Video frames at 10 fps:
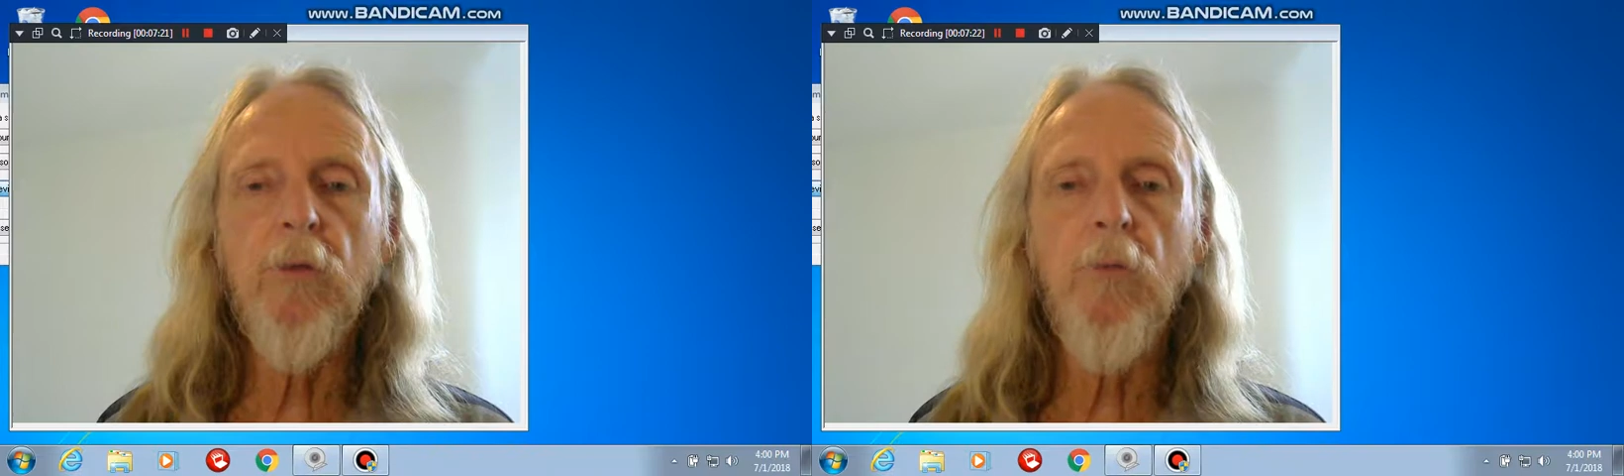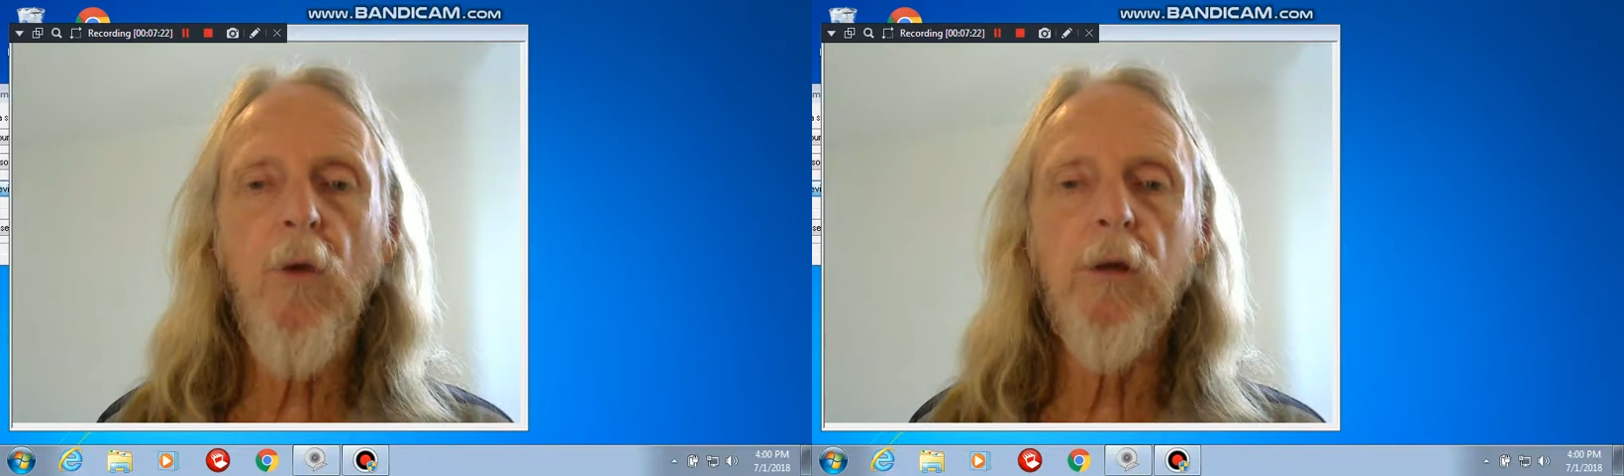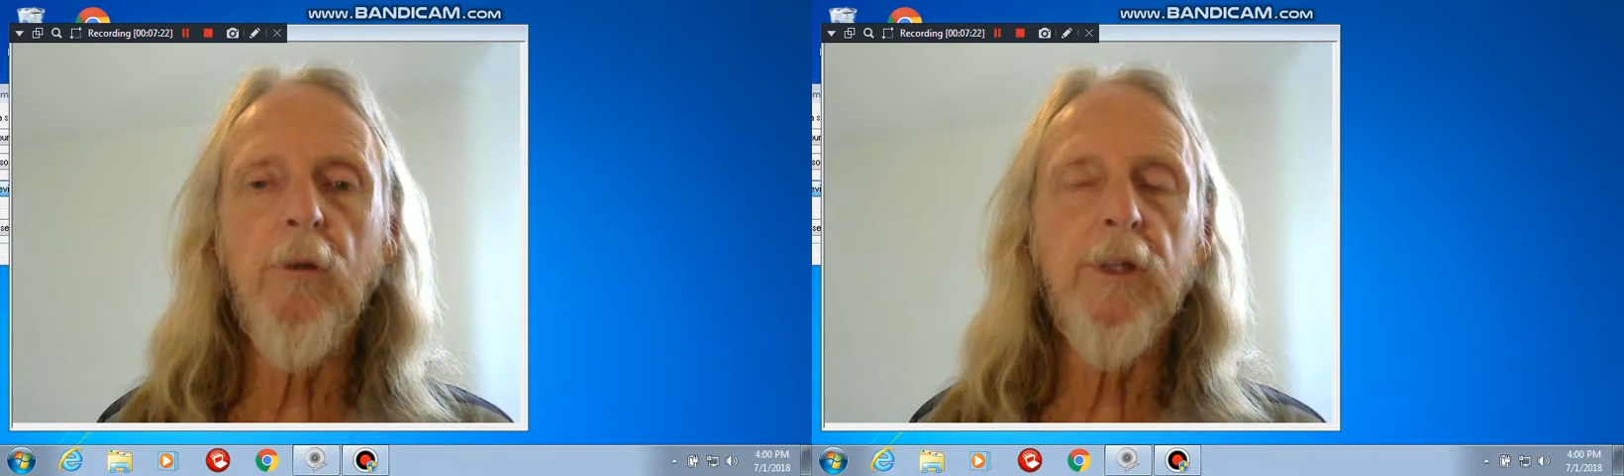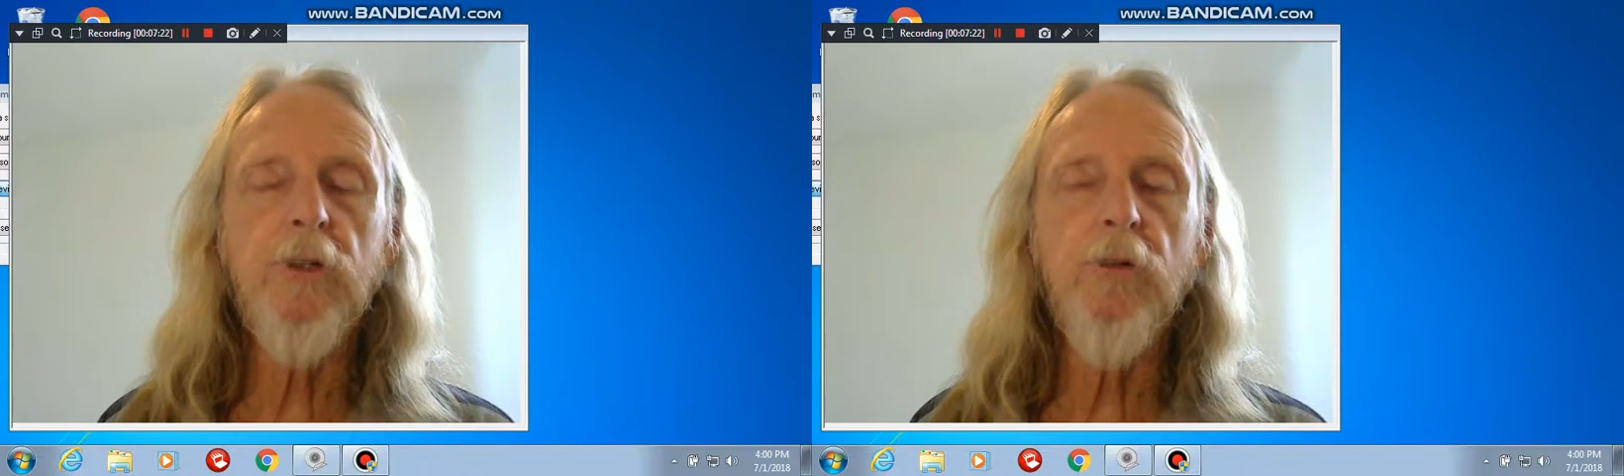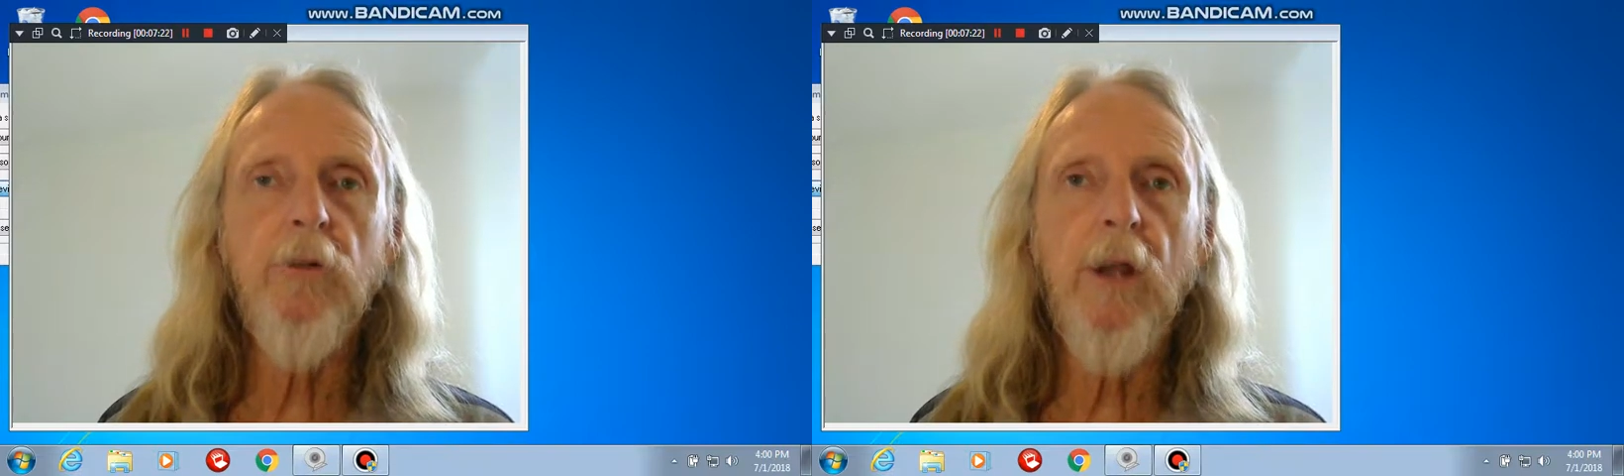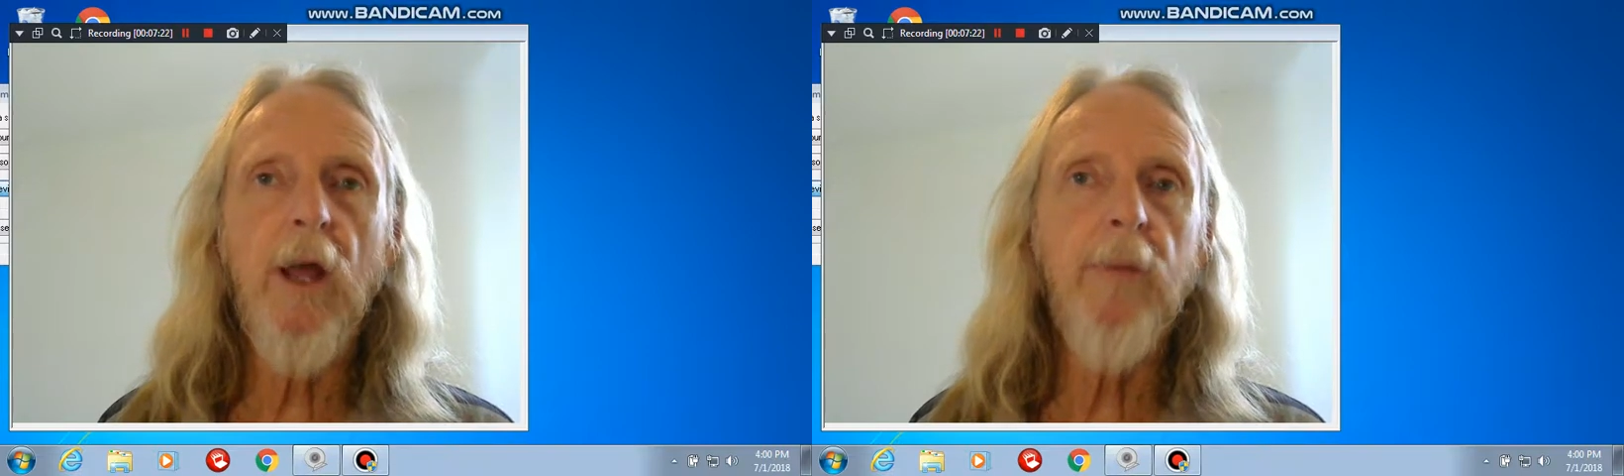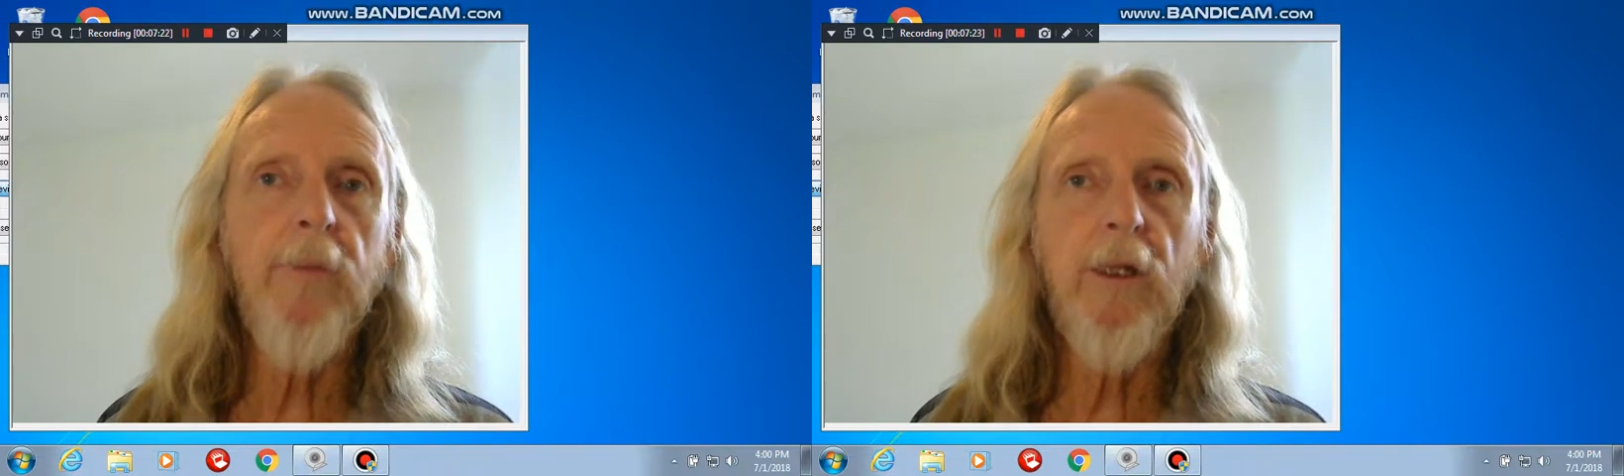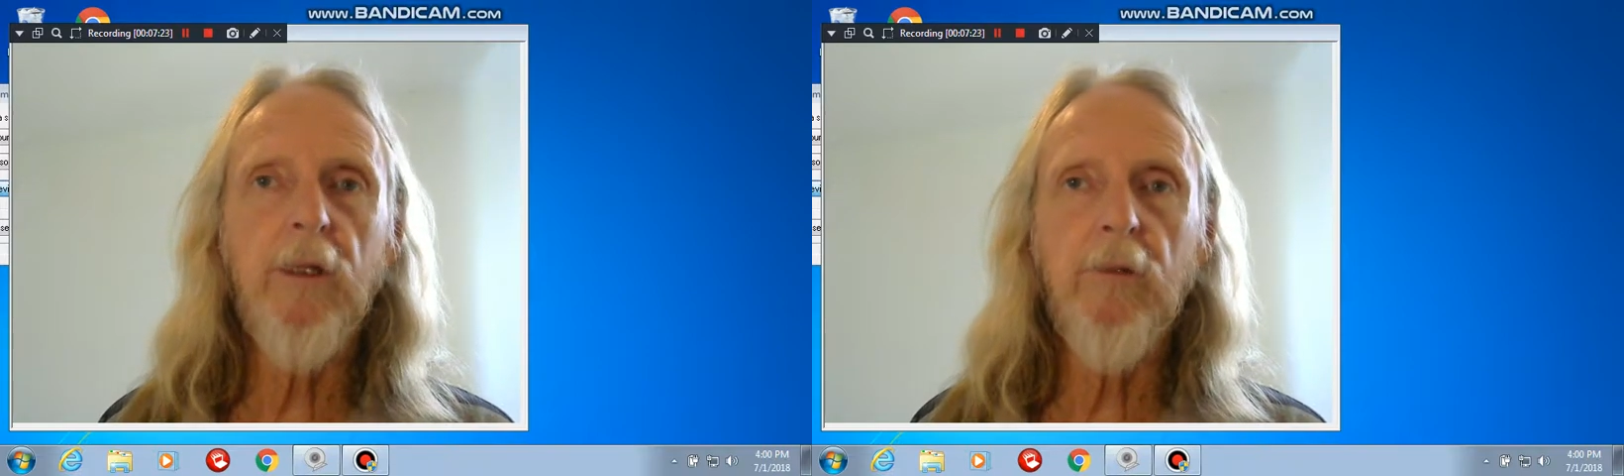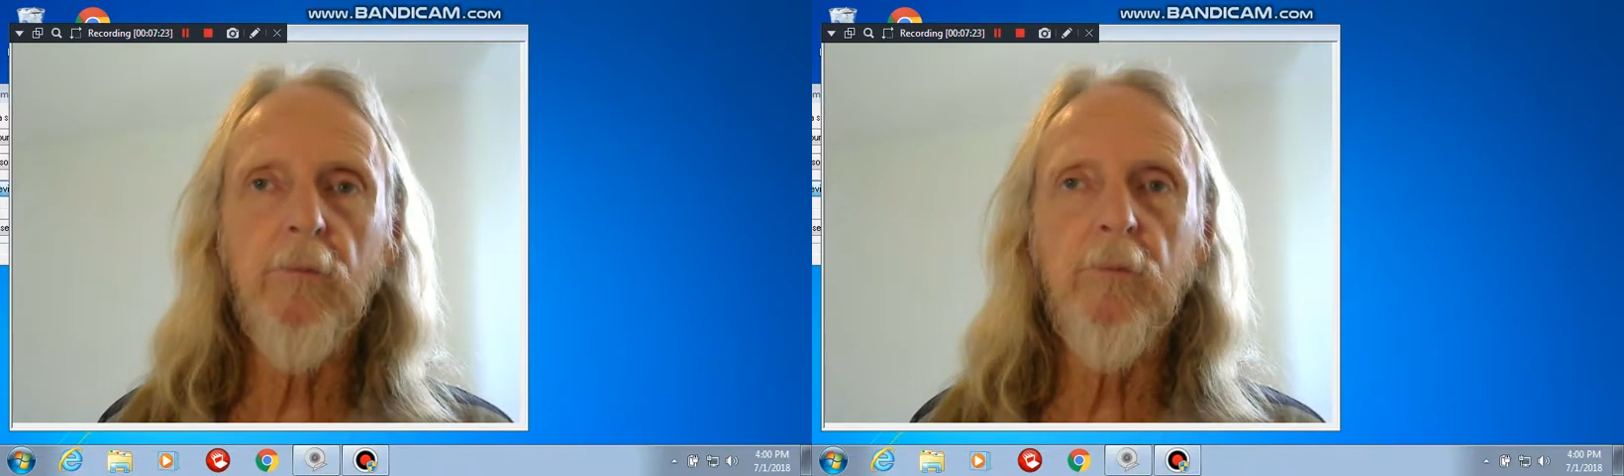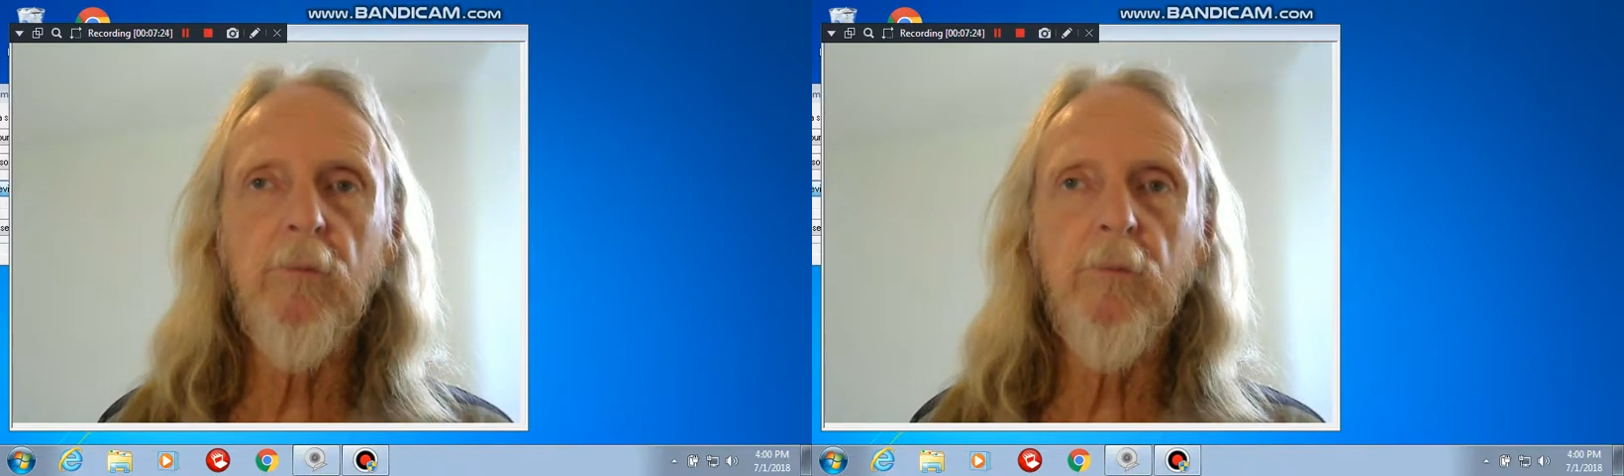water to make sure that I'm getting